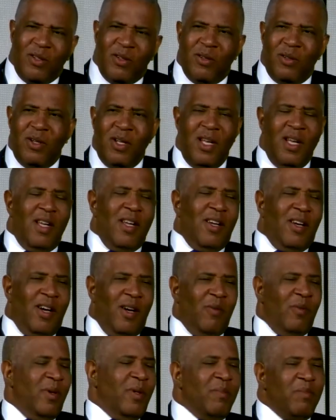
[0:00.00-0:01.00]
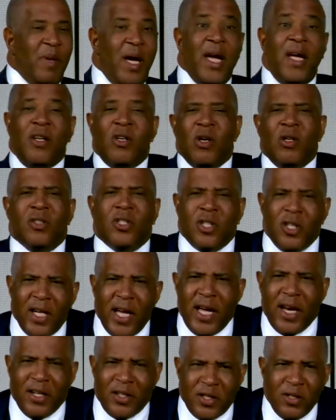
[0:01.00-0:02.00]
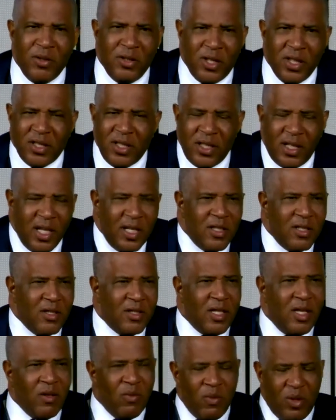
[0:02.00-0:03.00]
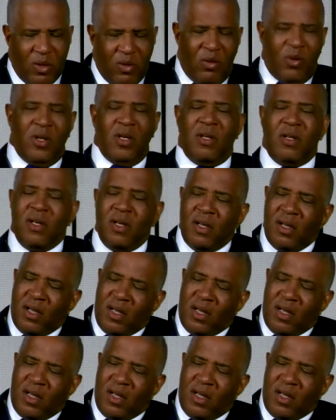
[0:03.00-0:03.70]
So Oh, my eight year old's good at it too, just in case it's getting recorded.